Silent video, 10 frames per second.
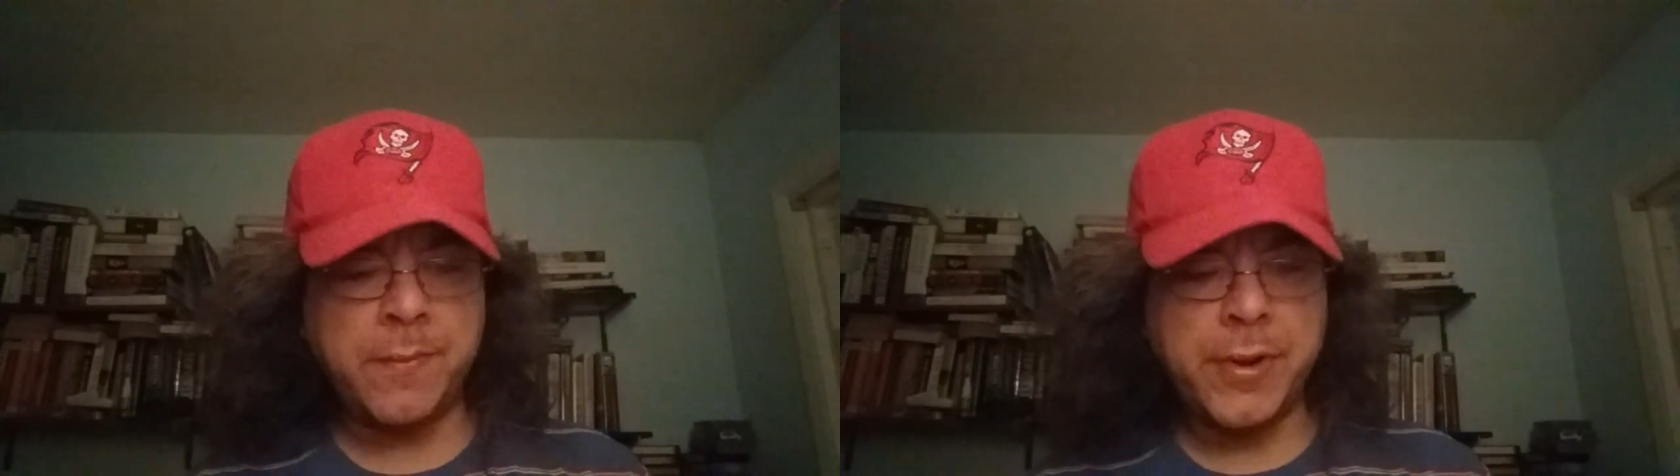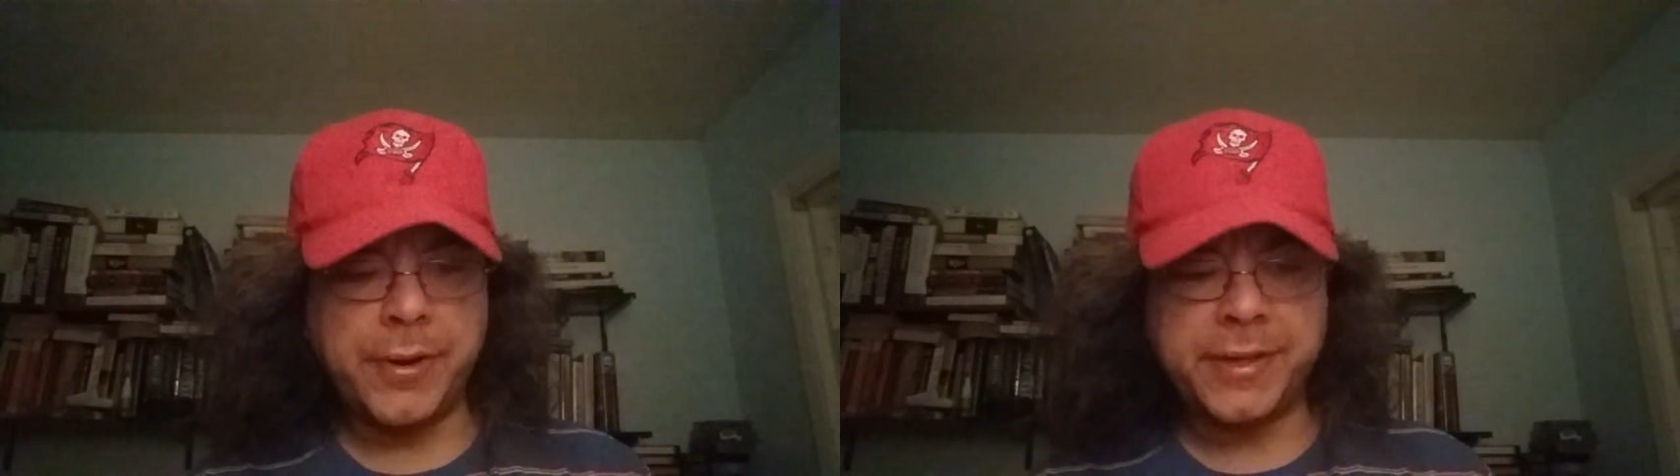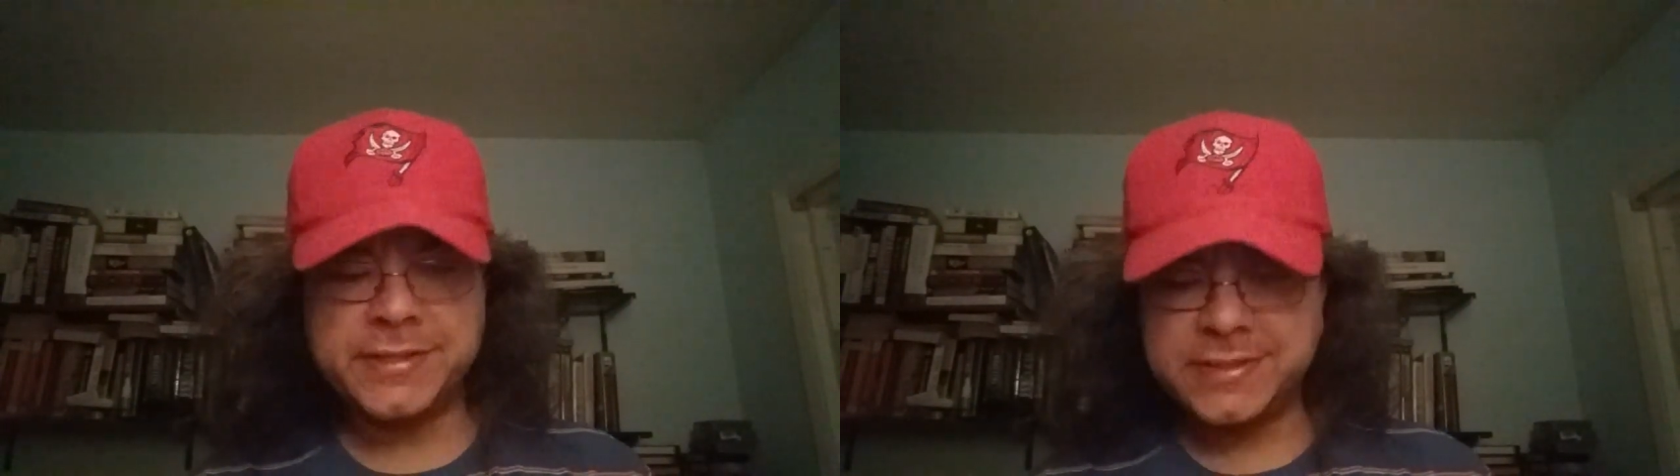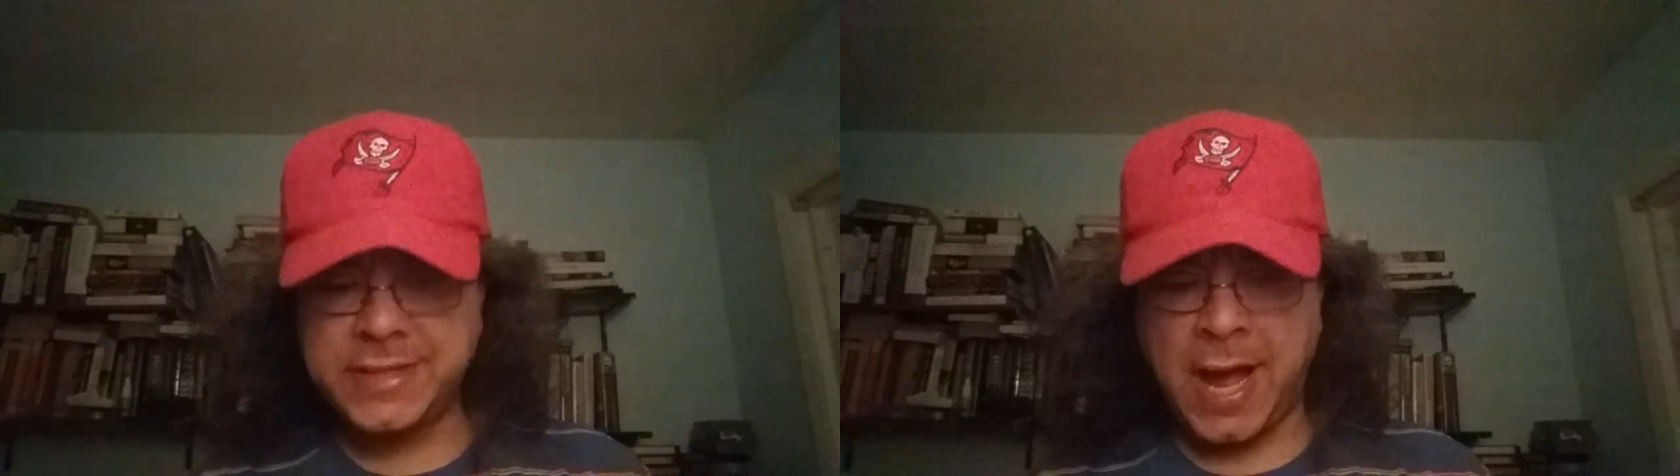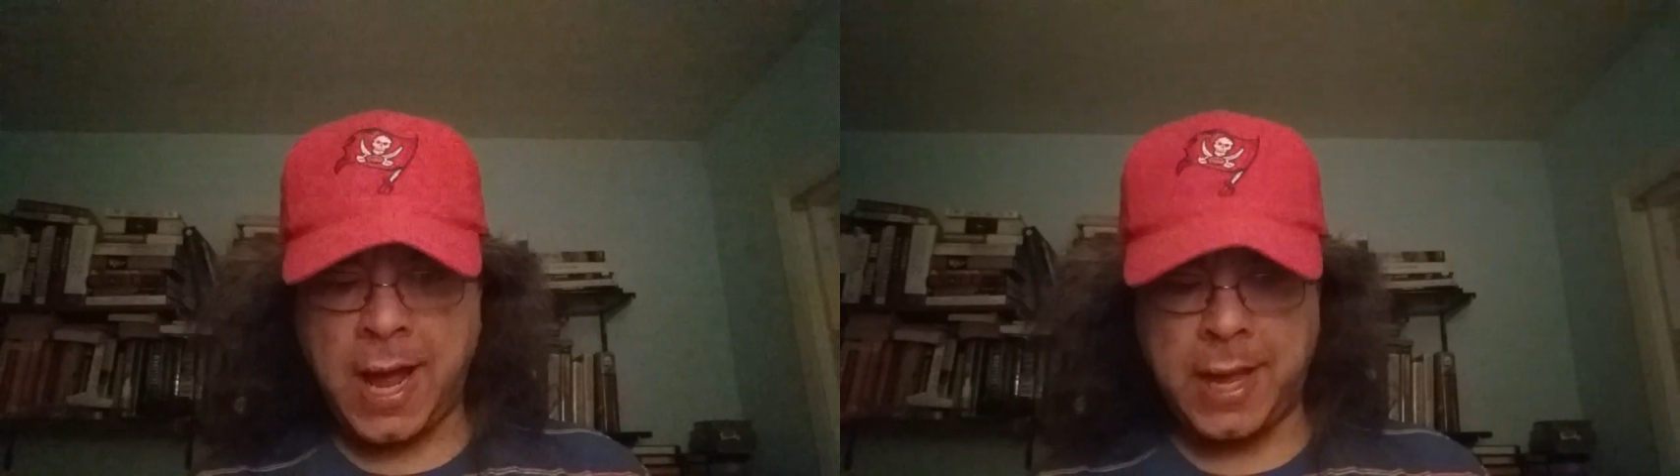Americans
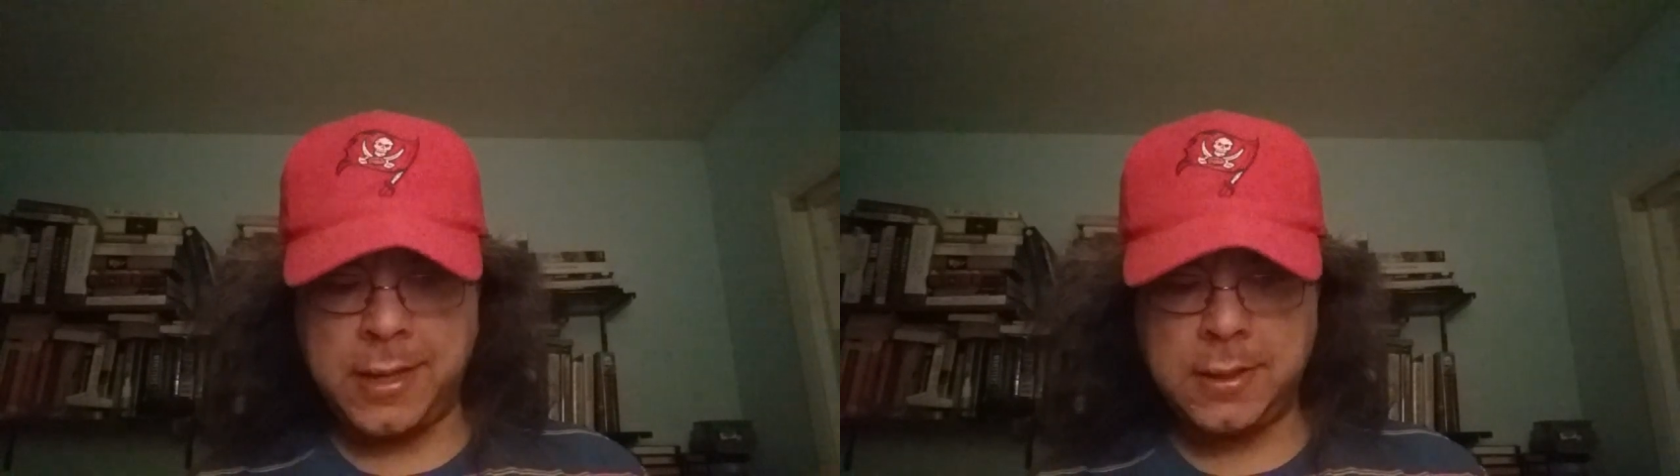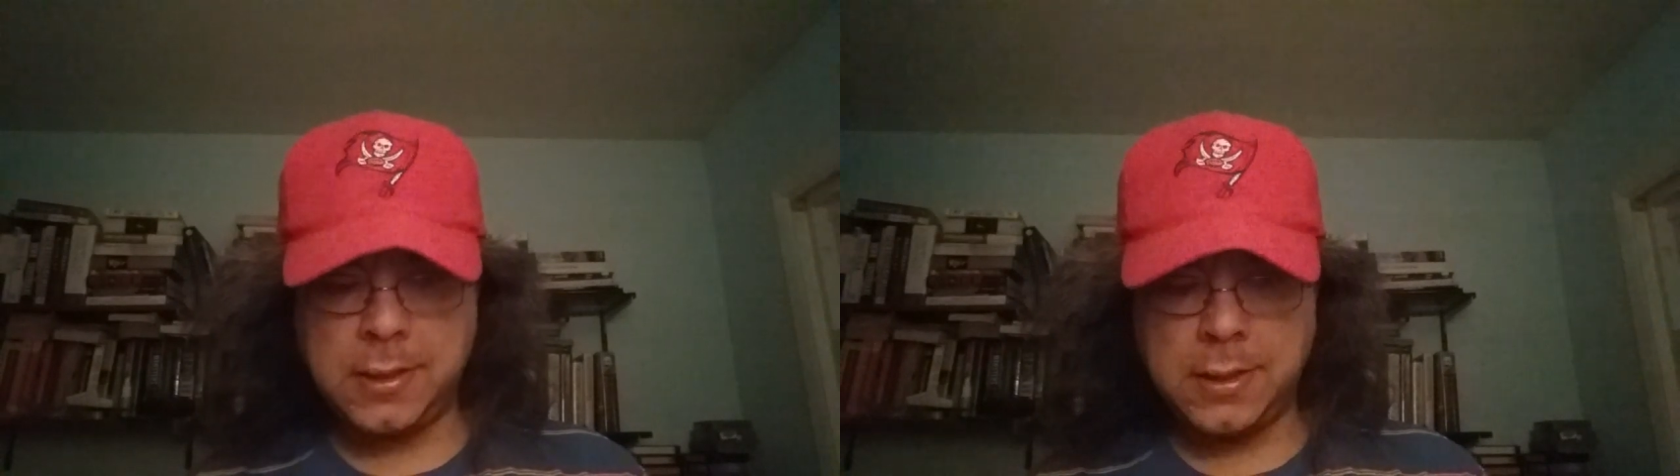die